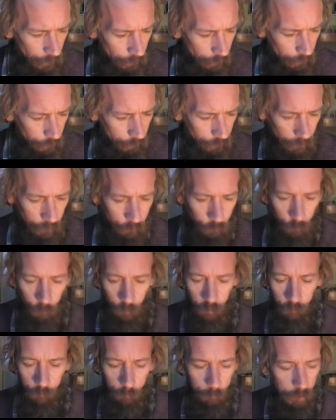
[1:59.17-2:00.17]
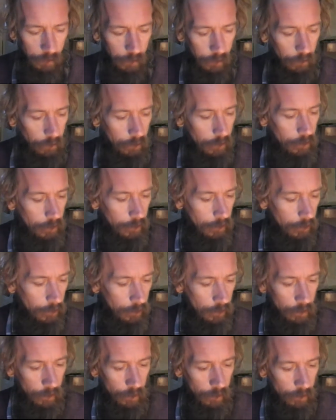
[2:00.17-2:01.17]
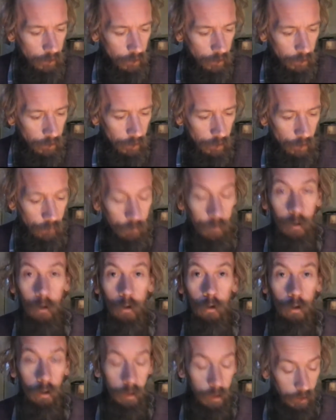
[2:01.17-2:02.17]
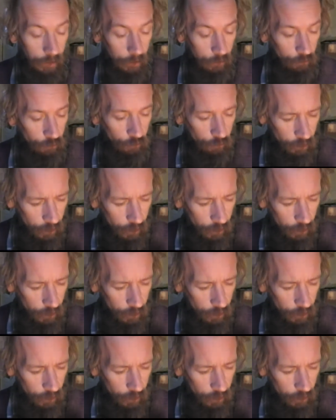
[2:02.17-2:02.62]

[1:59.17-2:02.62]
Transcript: Because as we've been having a look each